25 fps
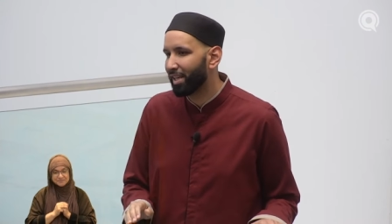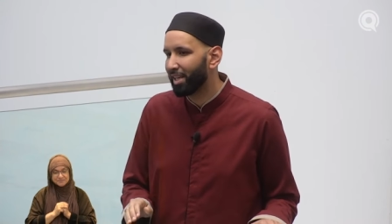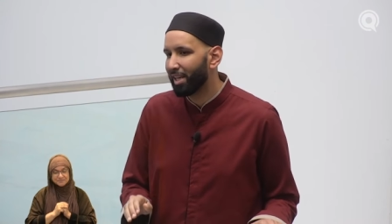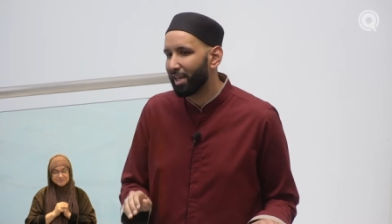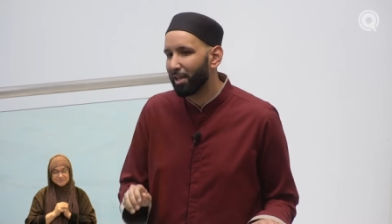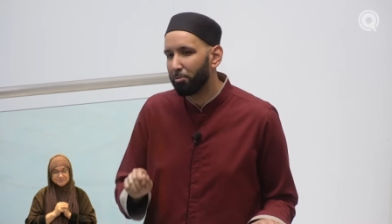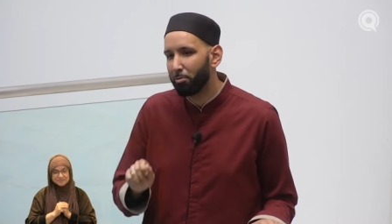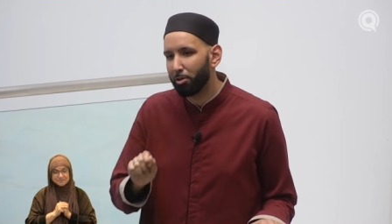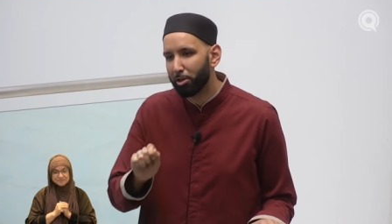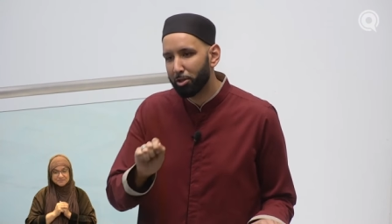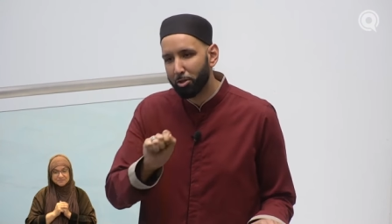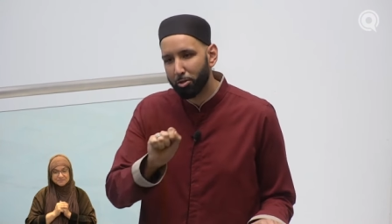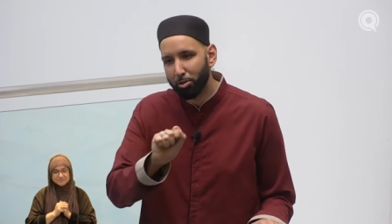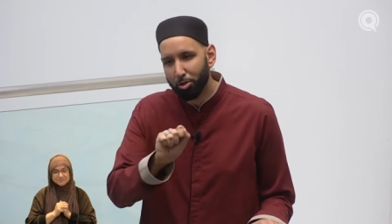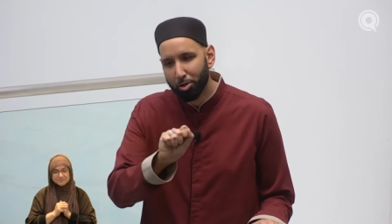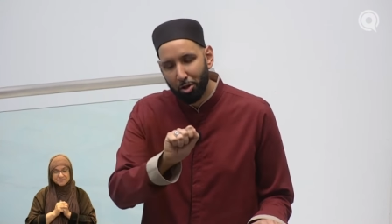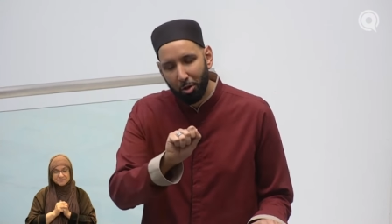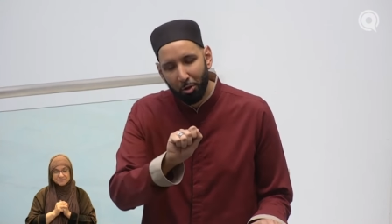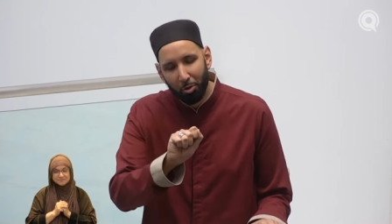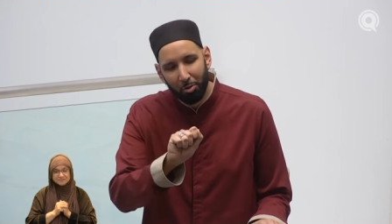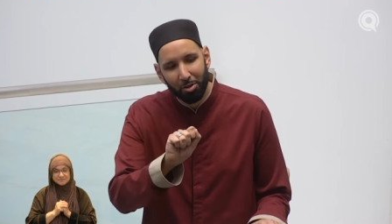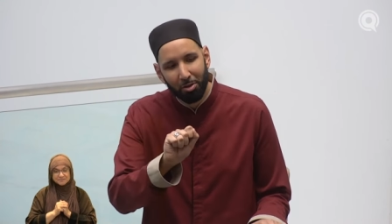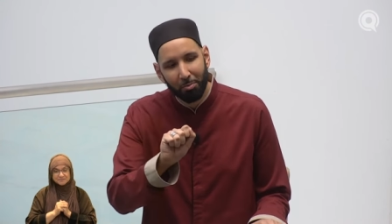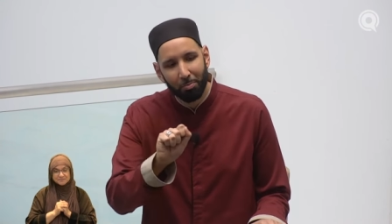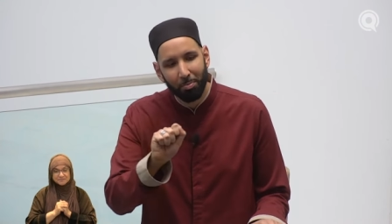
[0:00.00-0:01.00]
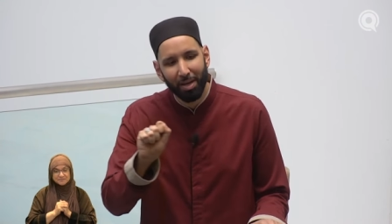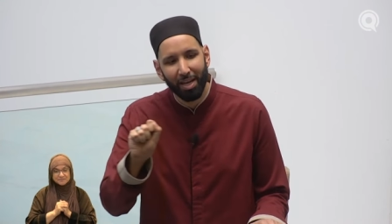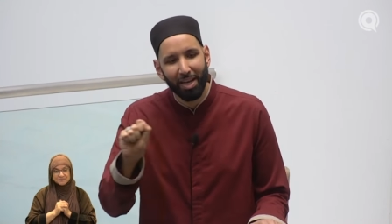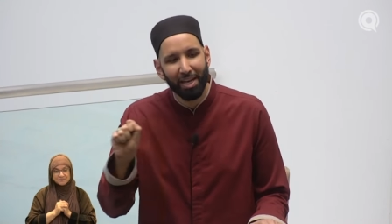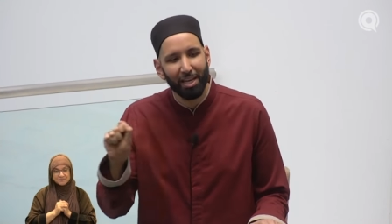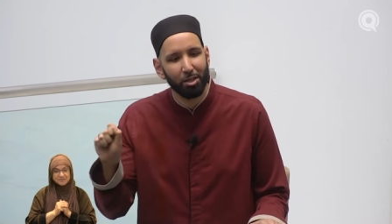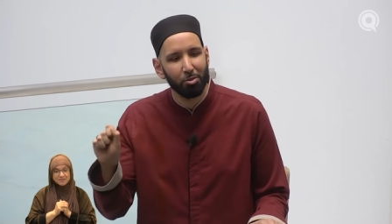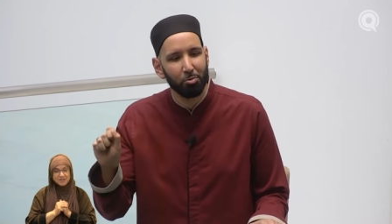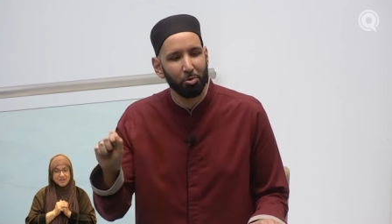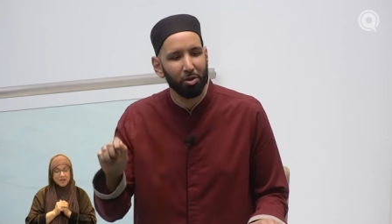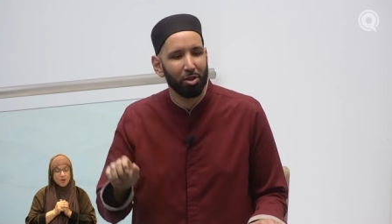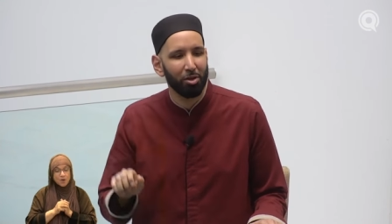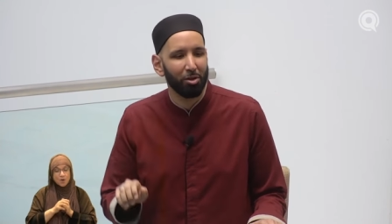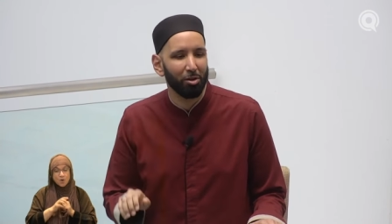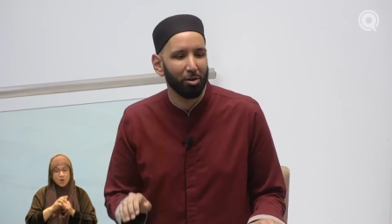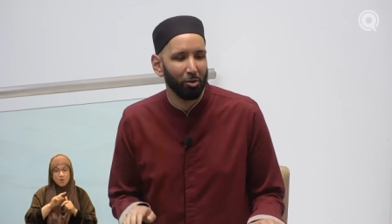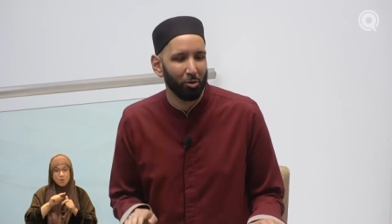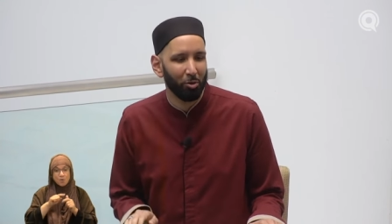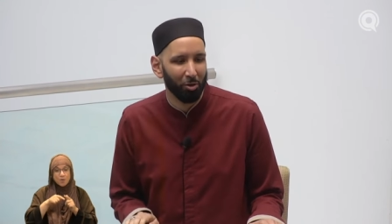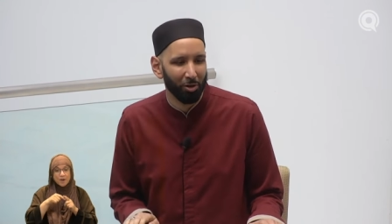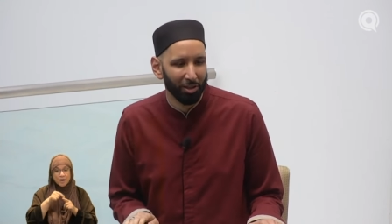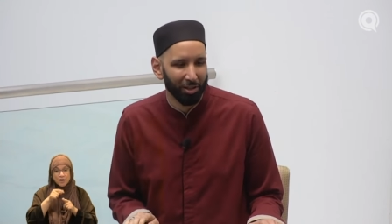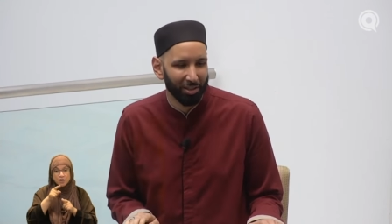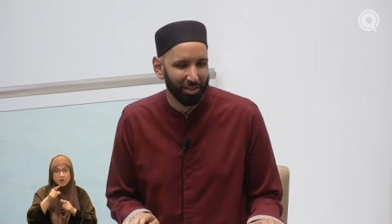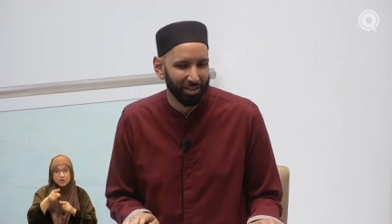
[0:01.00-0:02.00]
in which you turn the page with your
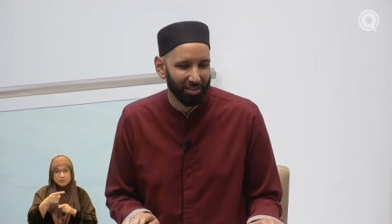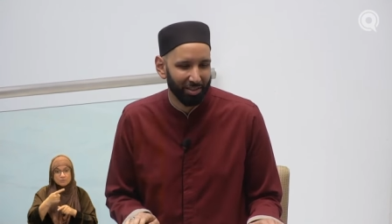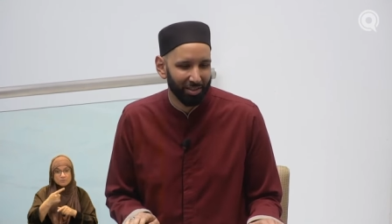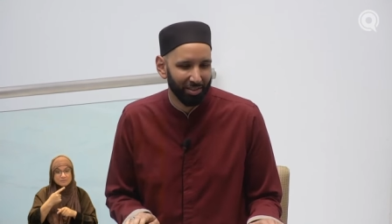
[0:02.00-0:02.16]
Lord.